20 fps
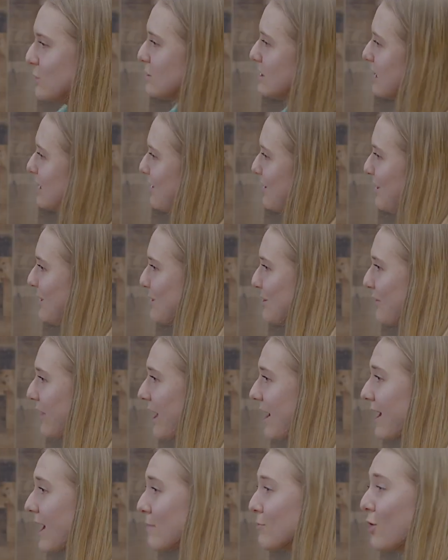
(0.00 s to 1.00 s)
You sit there and you're
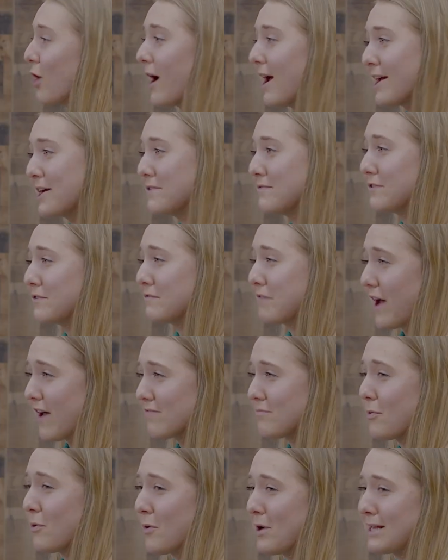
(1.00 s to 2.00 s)
I'm crying over
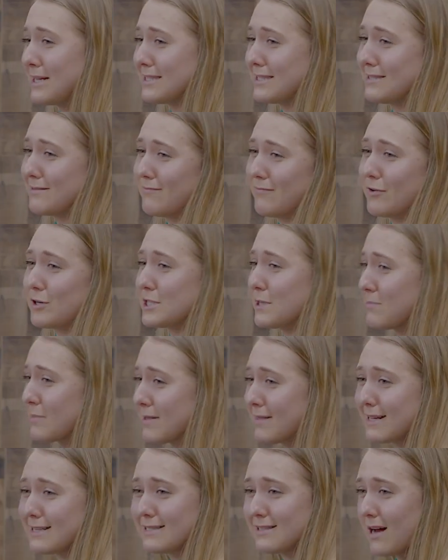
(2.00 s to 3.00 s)
5 points for
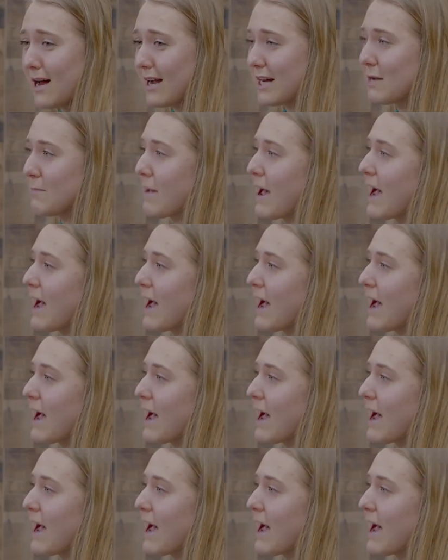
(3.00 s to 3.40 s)
something that's not gonna